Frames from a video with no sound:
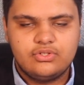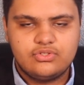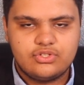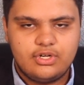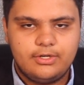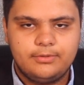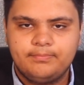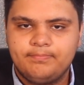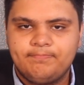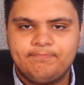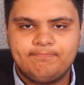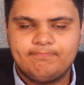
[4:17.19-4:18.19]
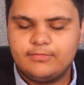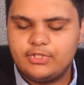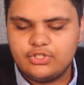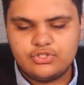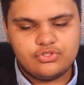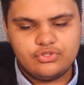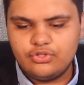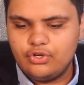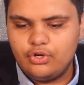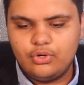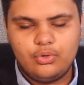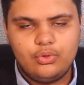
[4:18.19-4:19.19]
So there's
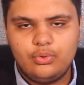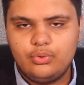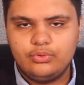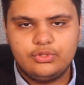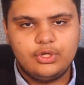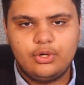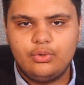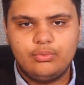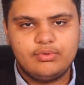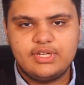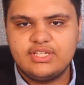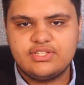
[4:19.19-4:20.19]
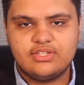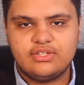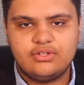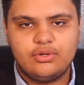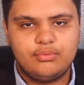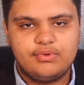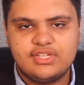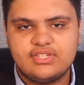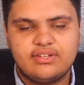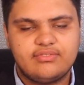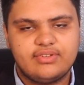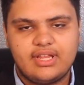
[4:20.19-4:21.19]
no
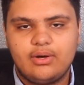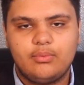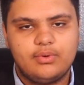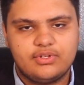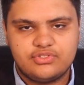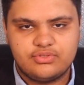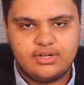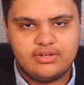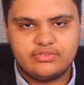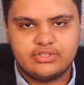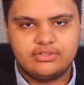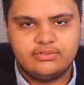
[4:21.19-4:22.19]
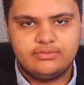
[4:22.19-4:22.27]
reasoning for that whatsoever.